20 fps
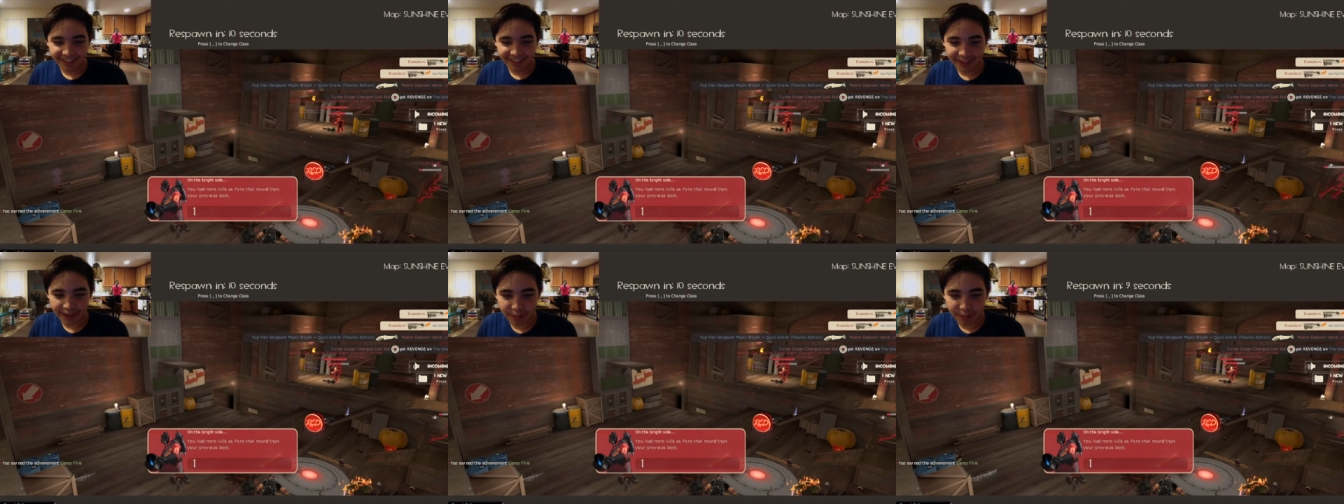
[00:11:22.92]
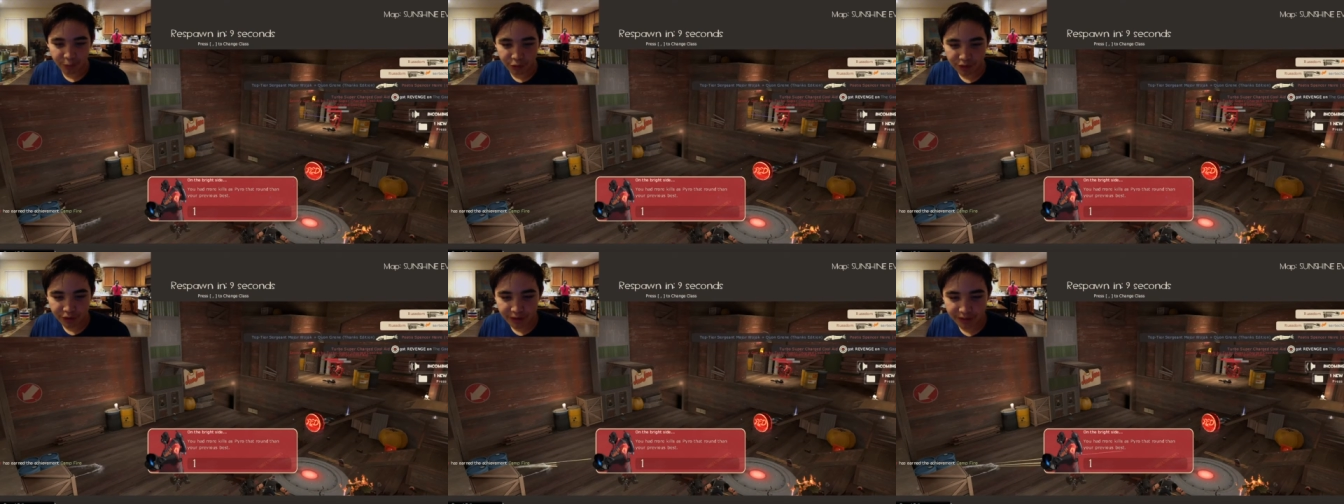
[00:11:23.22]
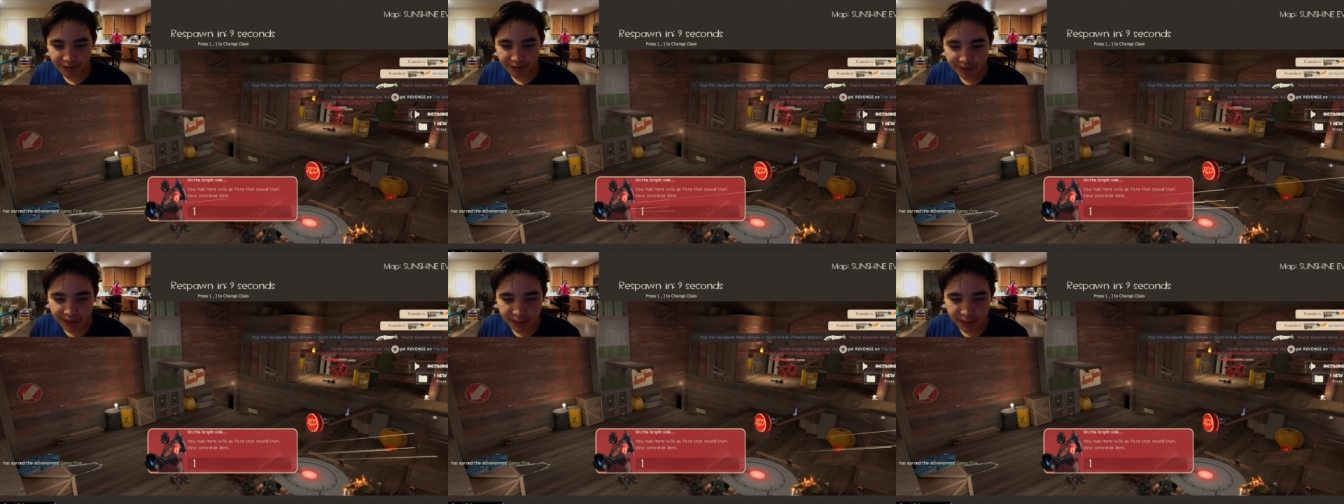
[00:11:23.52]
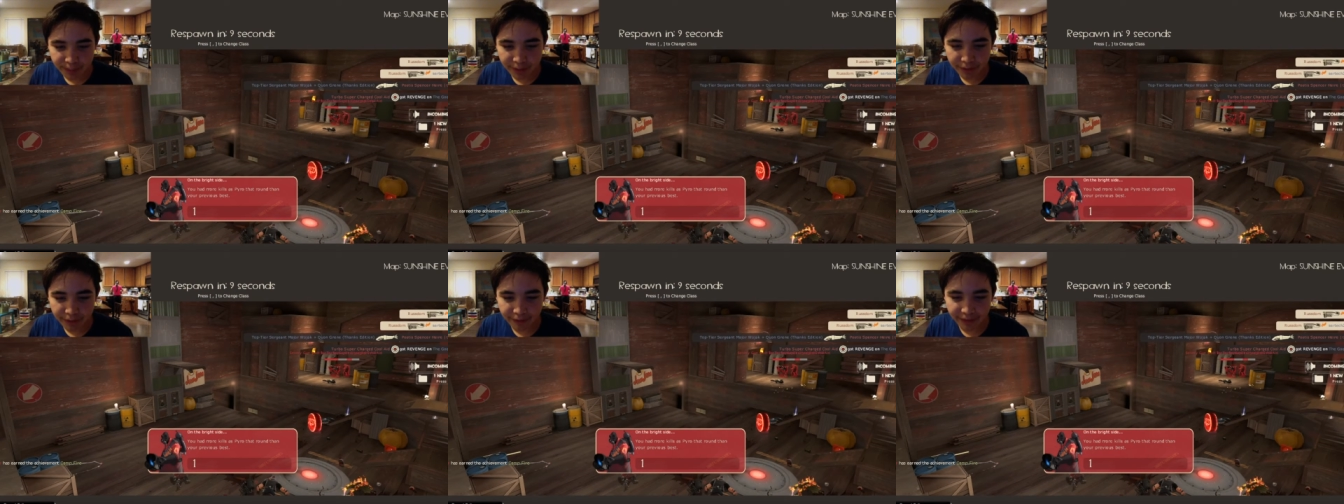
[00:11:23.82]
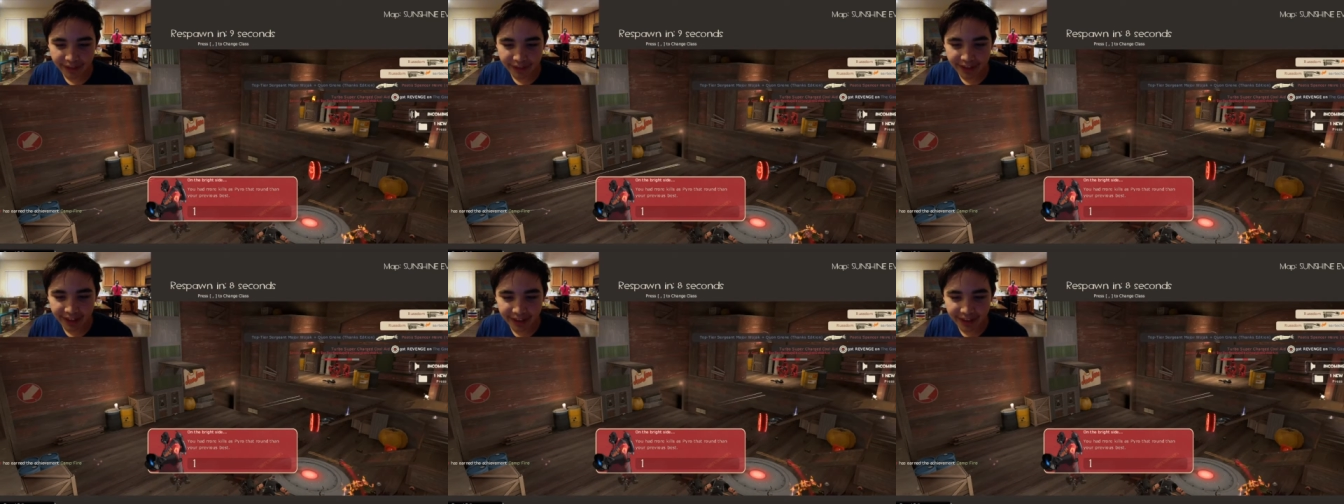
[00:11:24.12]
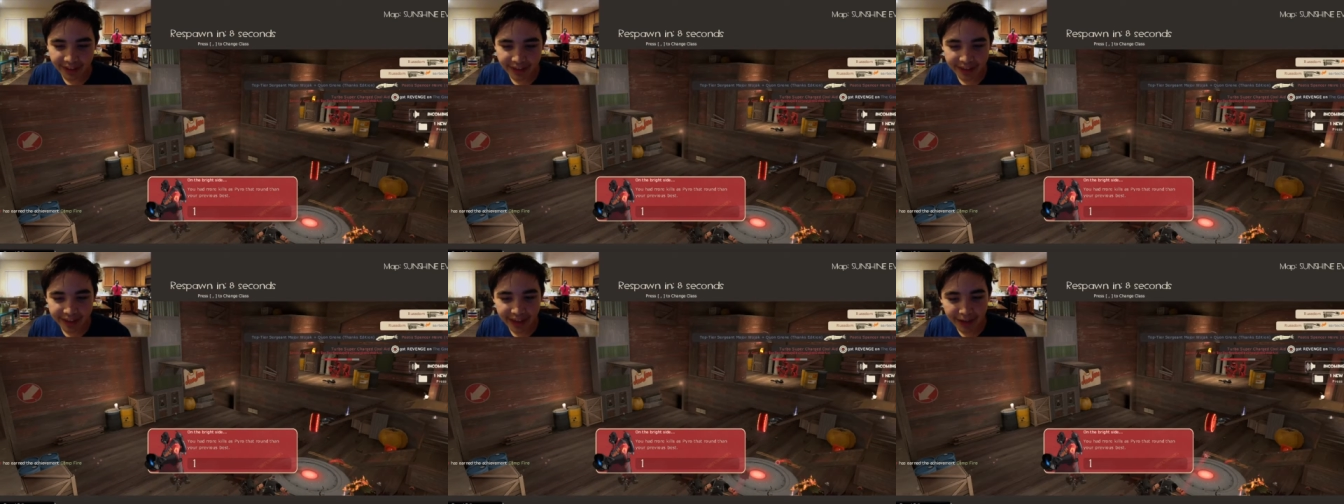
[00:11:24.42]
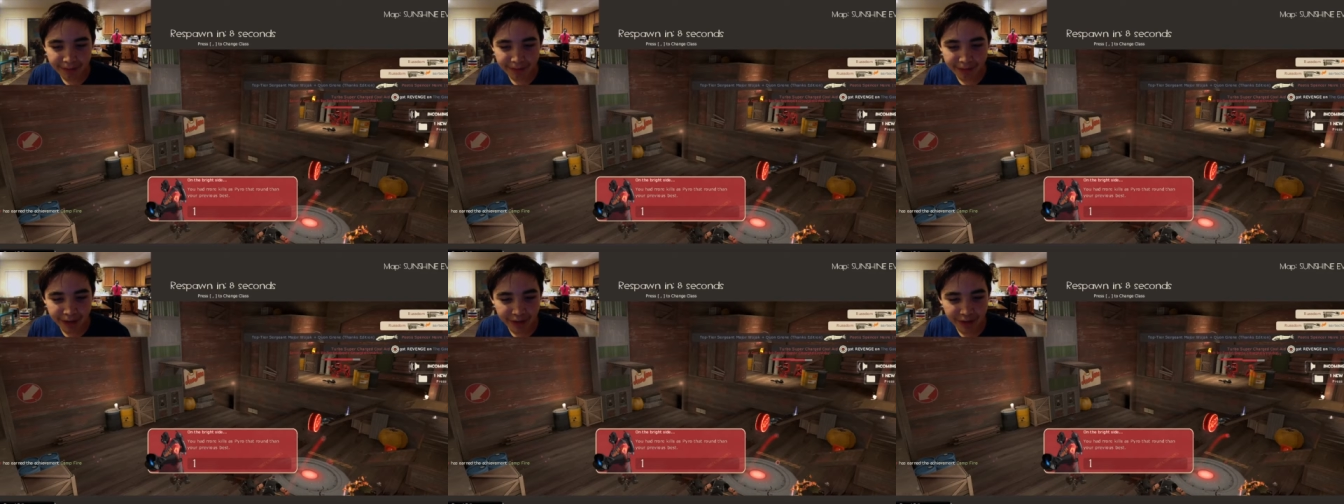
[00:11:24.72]
more kills as Pyro that,
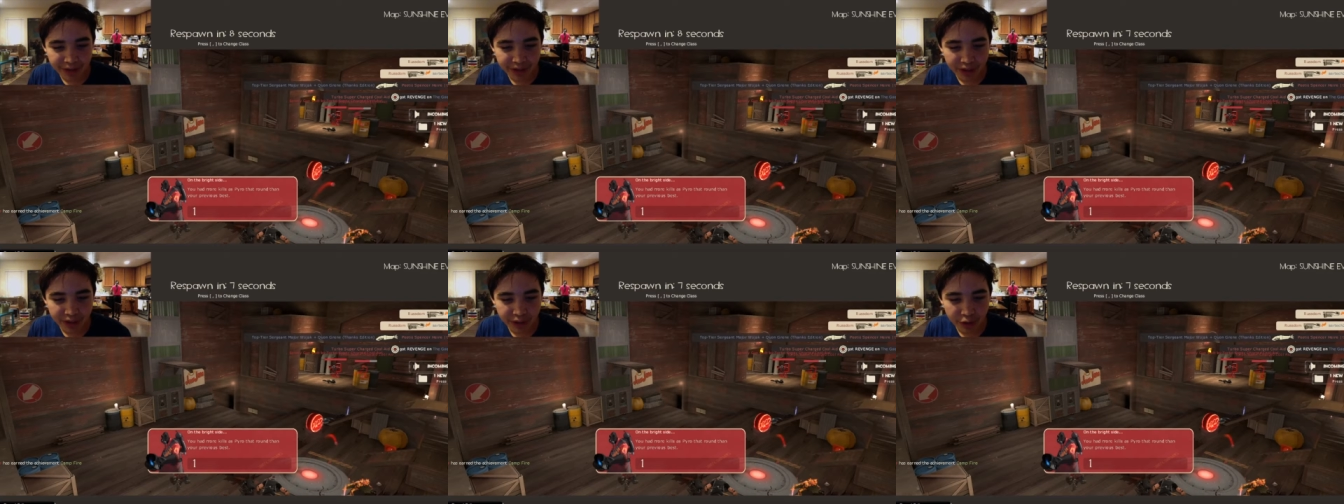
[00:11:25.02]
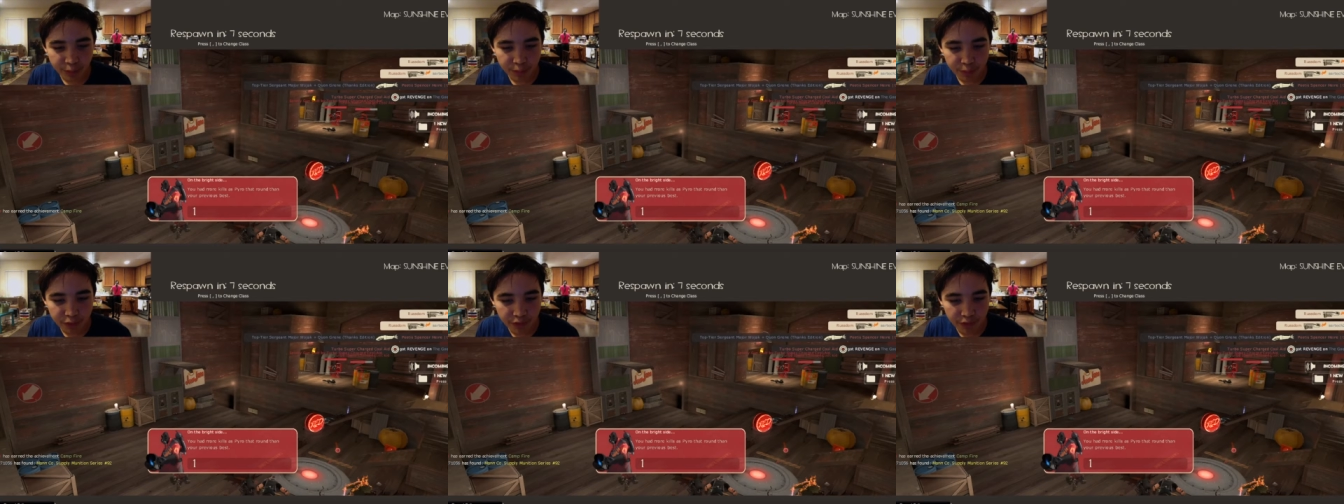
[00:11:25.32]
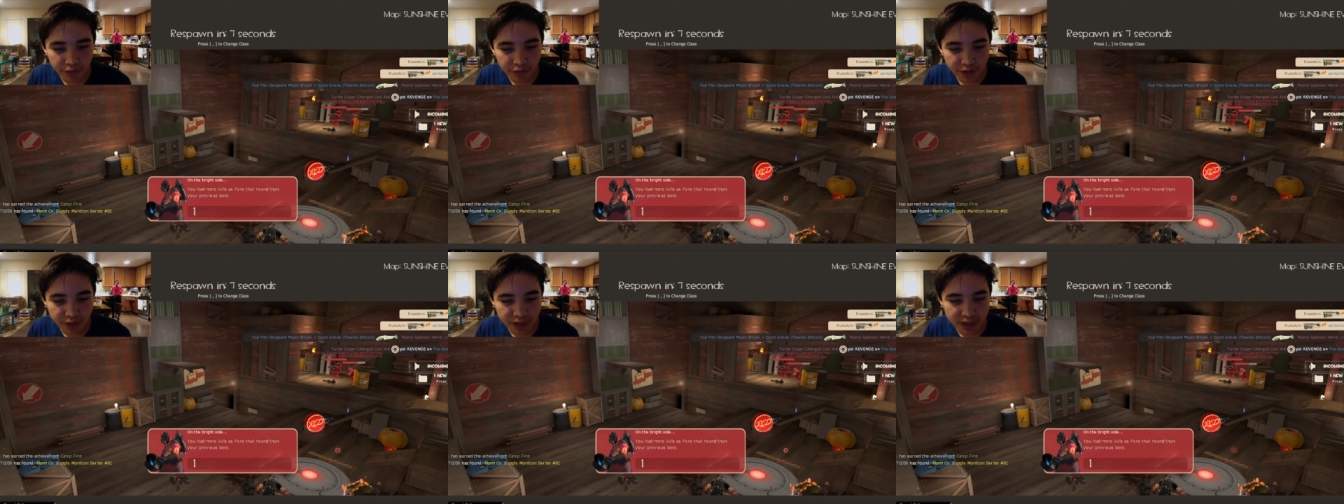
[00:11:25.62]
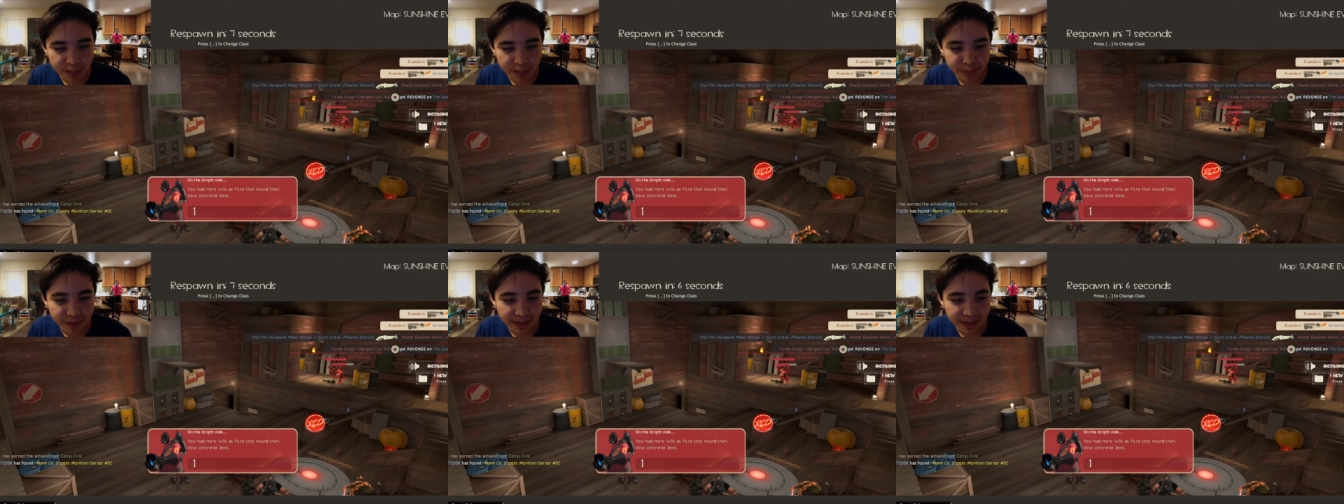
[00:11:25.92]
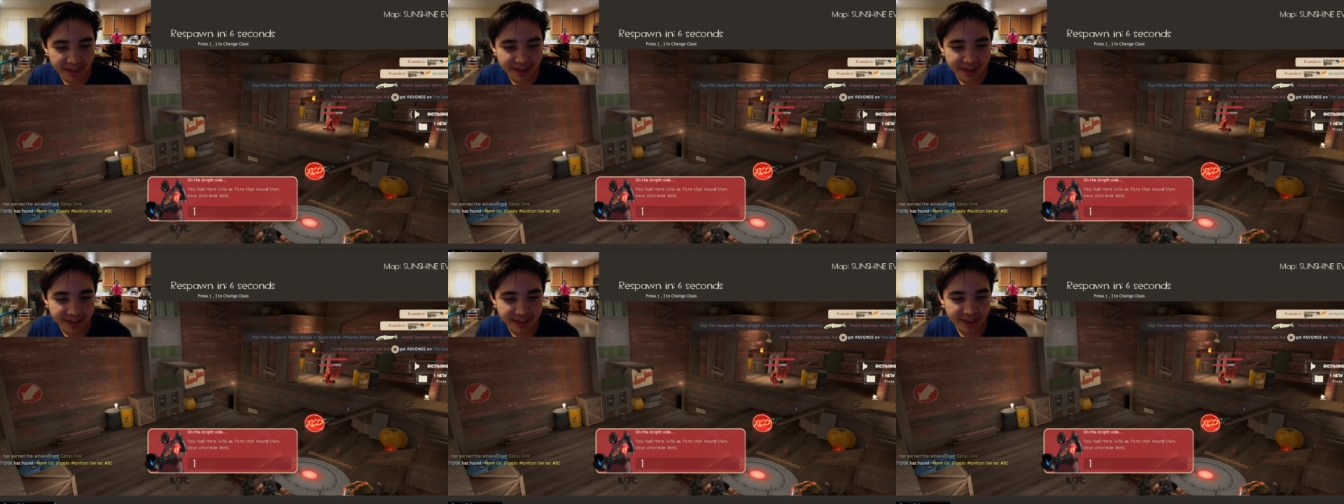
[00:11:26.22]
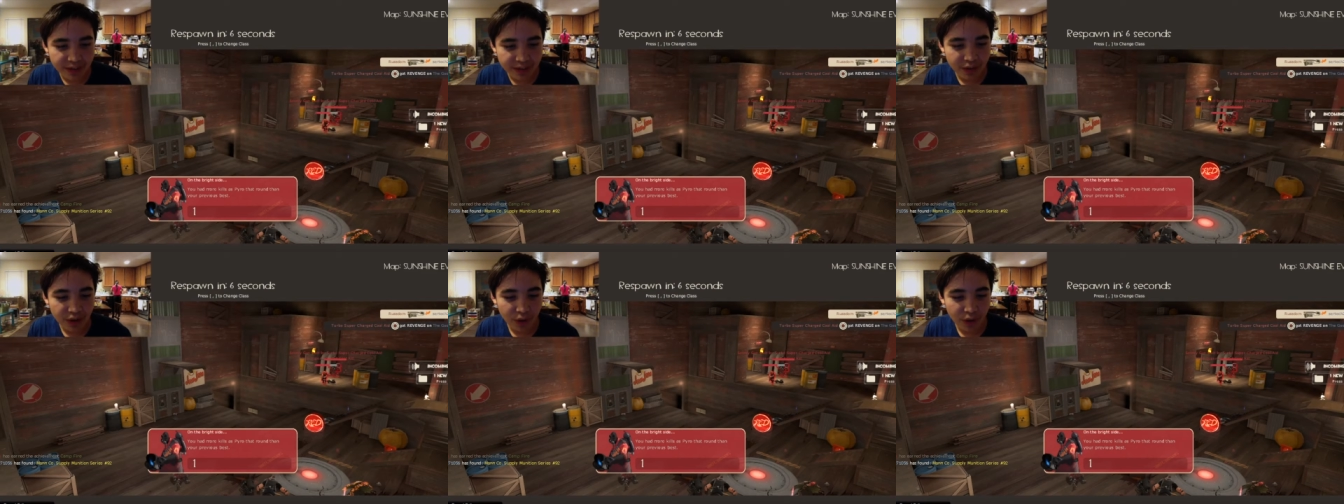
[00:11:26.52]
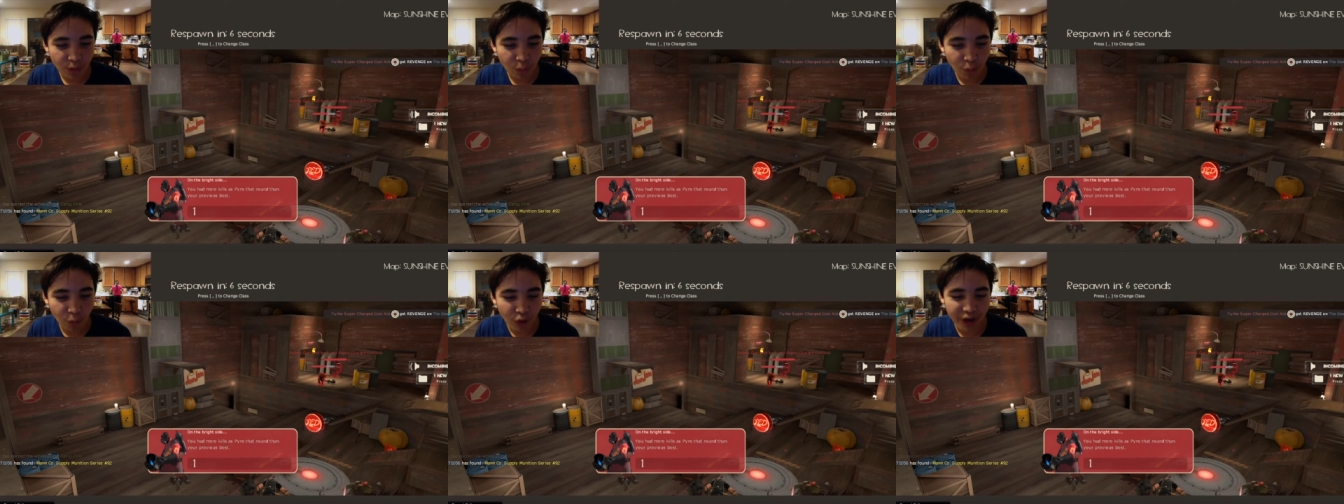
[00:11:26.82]
that round than your previous best.
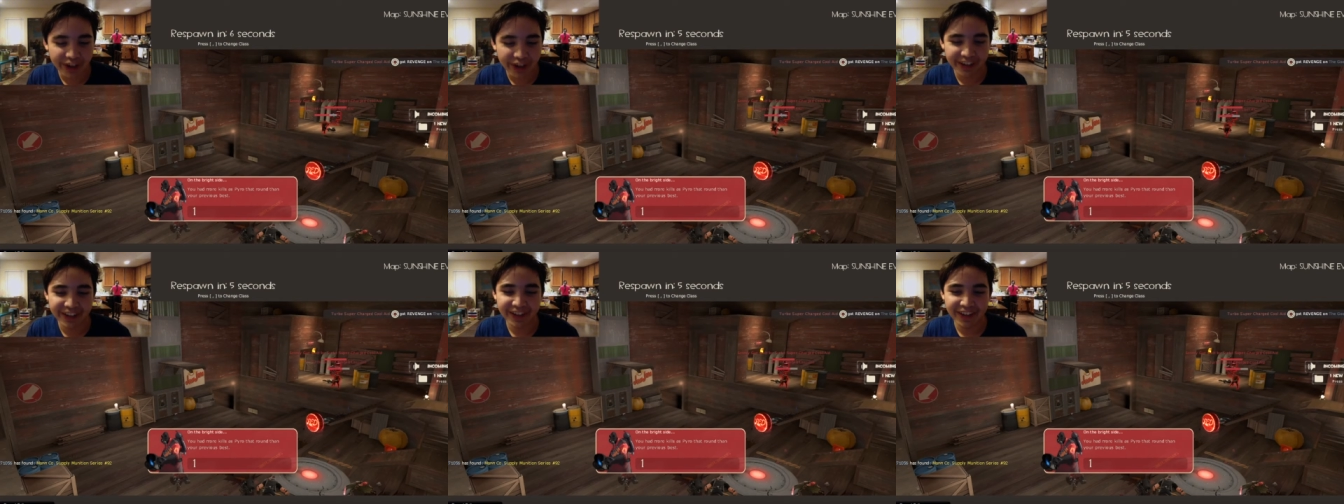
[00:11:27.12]
One.